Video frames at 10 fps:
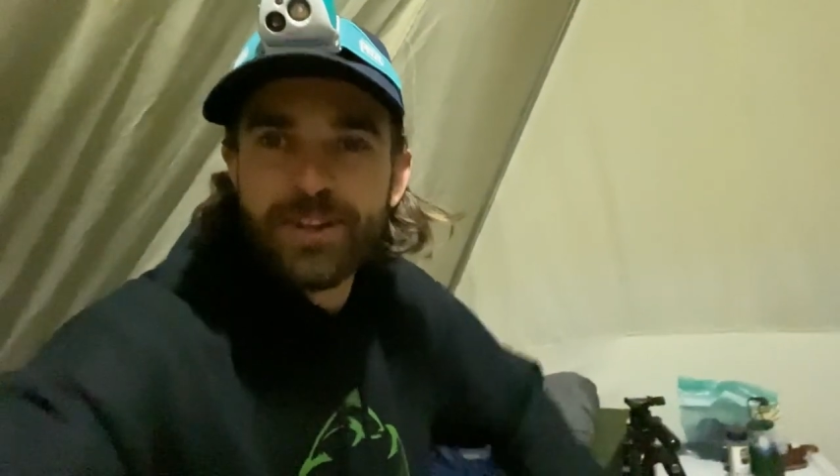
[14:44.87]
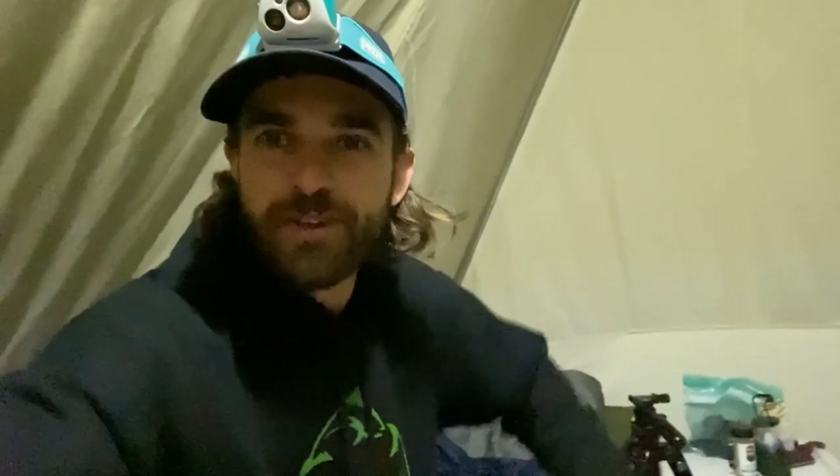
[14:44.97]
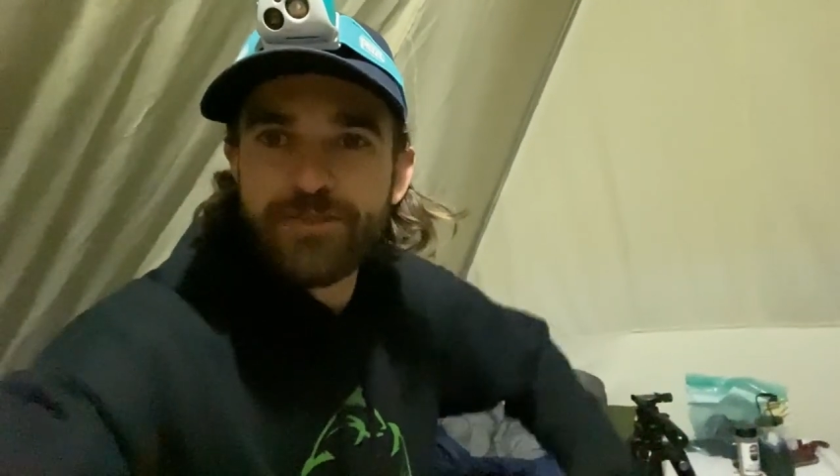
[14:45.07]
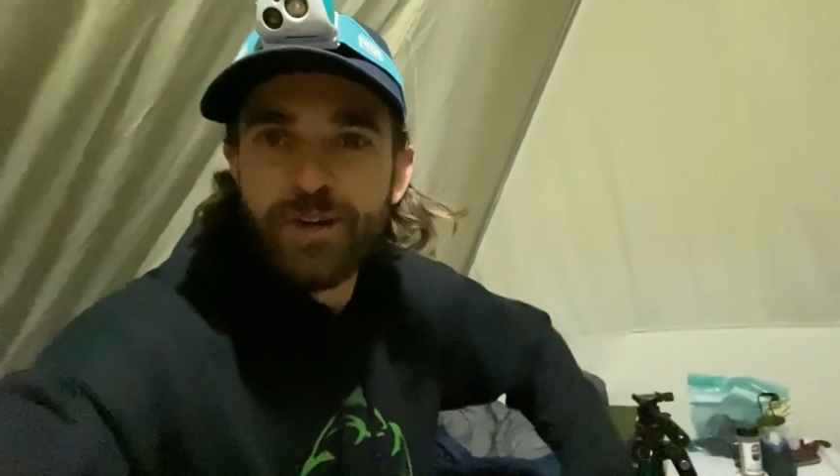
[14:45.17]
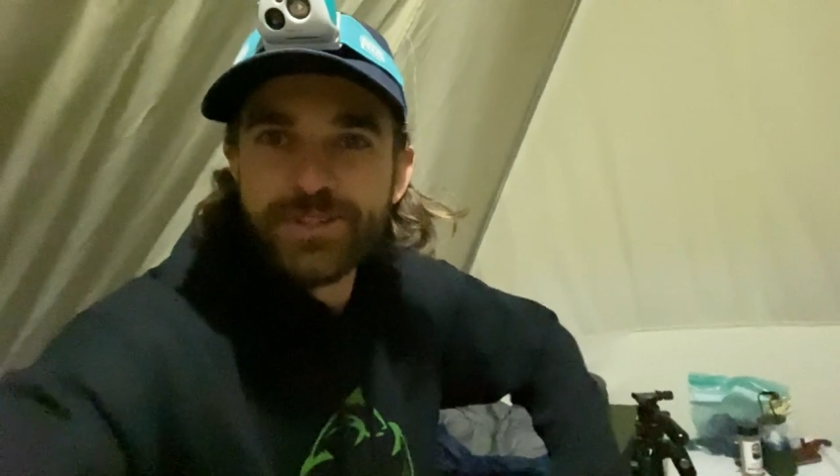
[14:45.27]

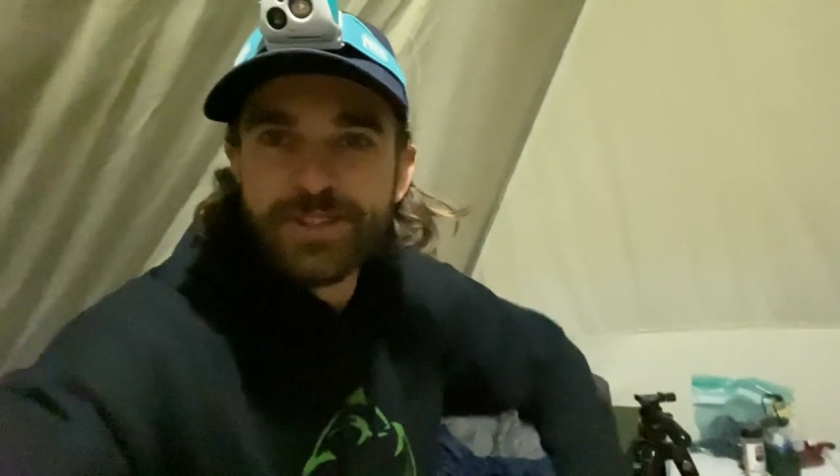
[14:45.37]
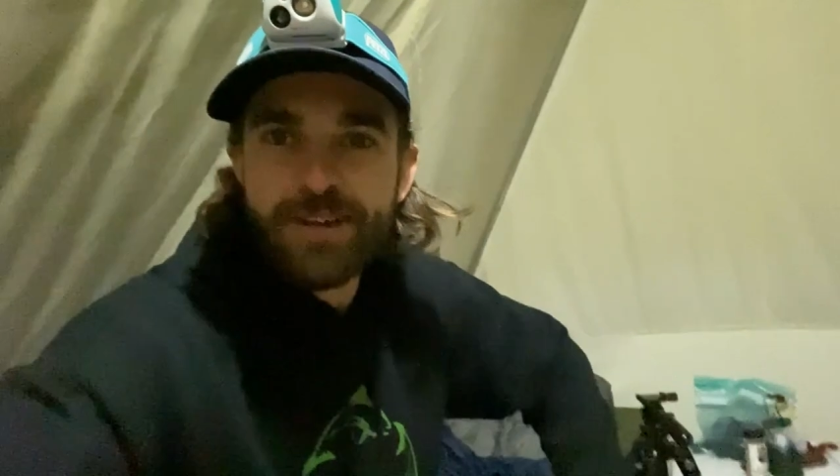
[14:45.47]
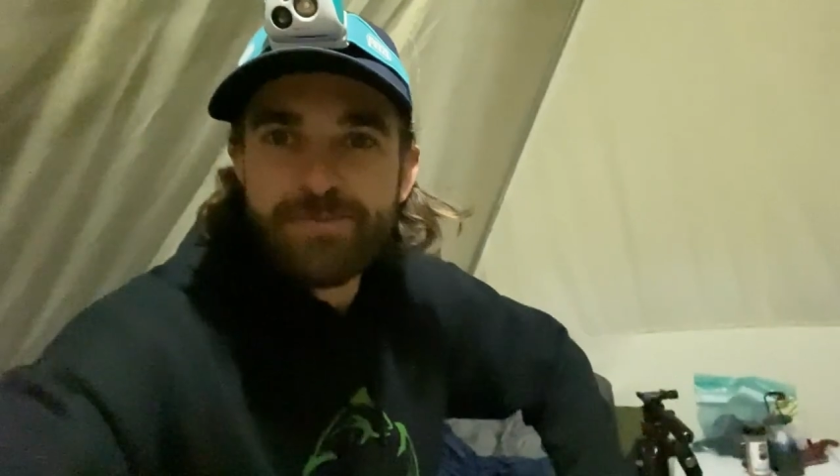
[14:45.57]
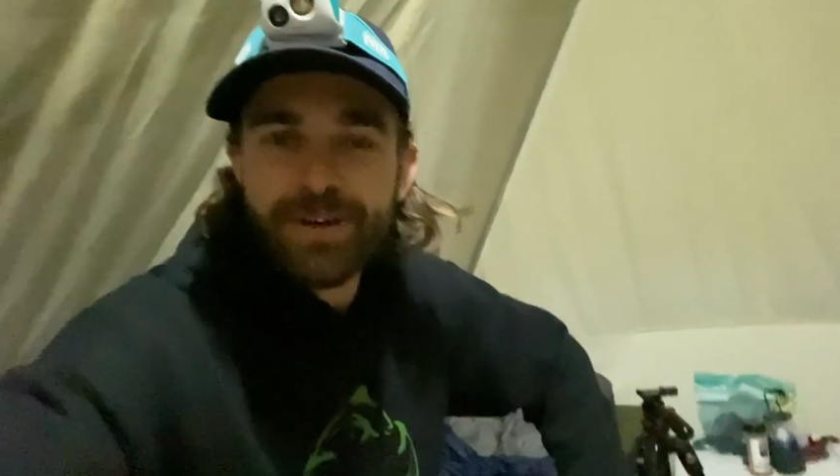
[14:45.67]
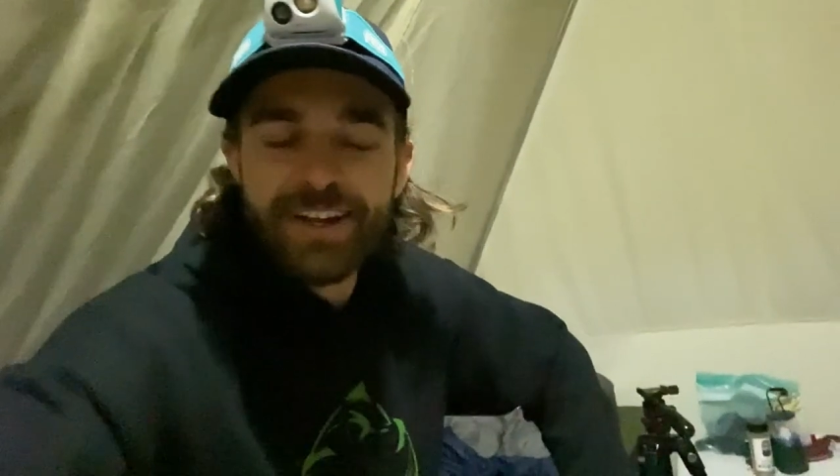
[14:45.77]
not a false
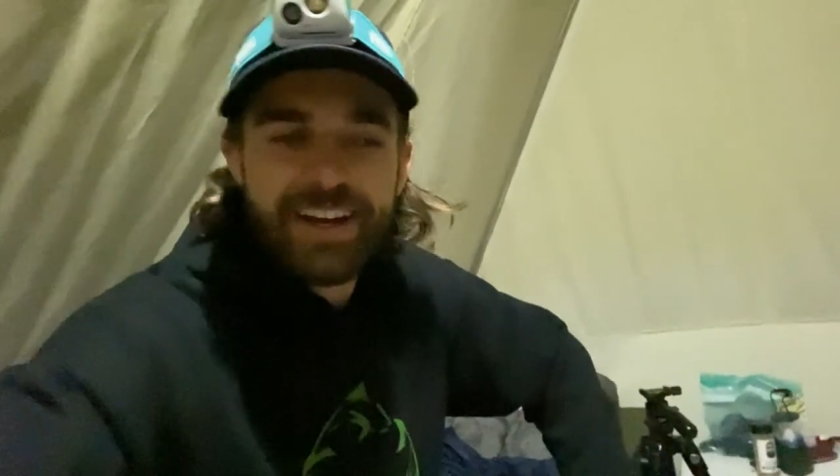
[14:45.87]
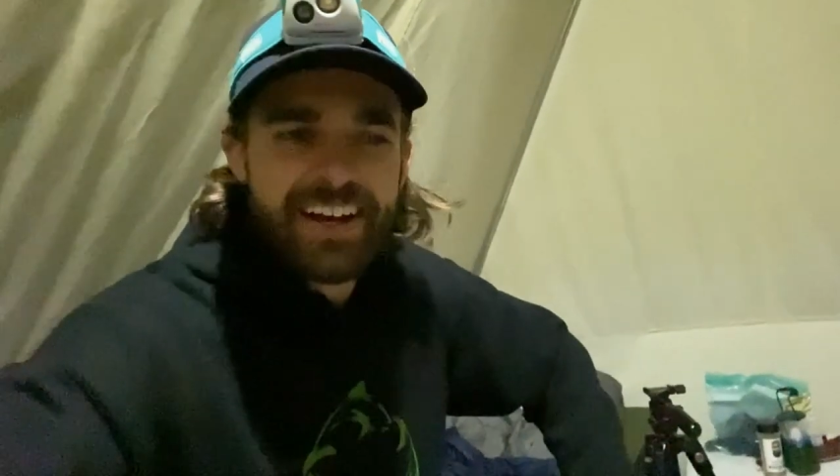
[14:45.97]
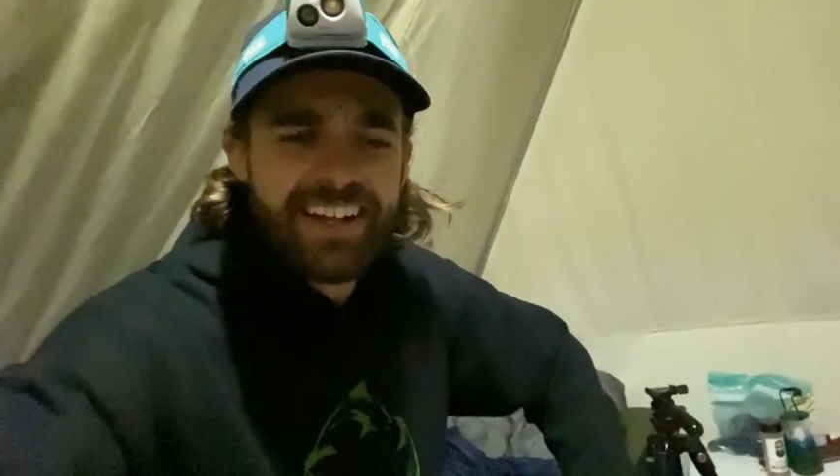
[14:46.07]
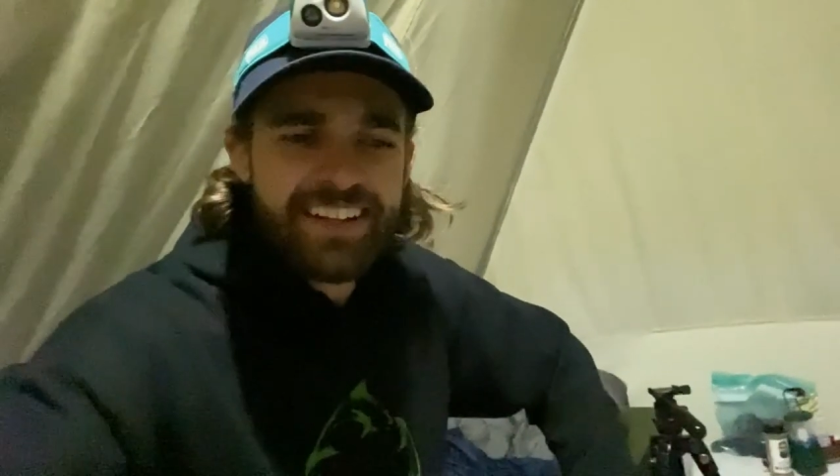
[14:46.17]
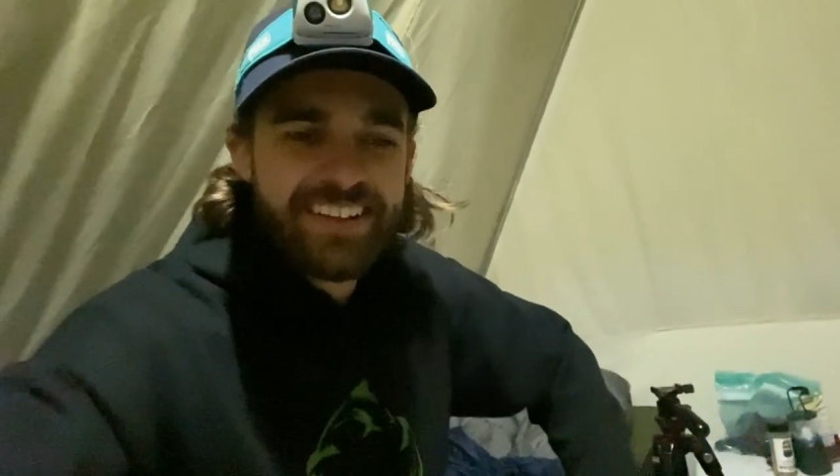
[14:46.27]
alarm, but
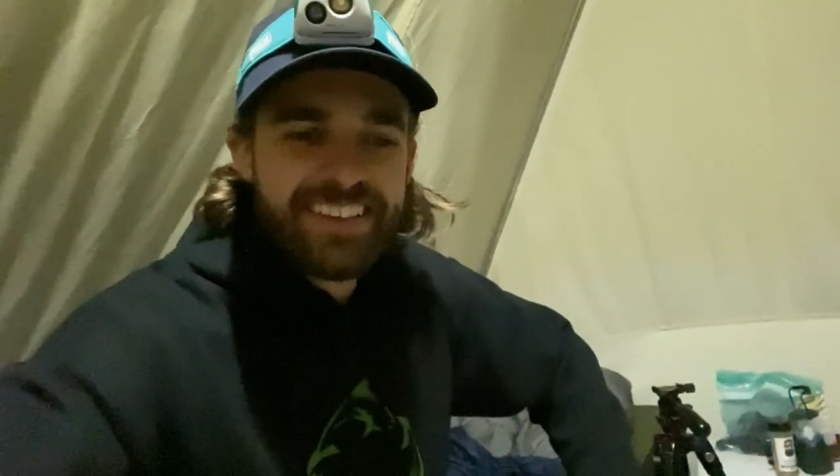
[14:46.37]
uh,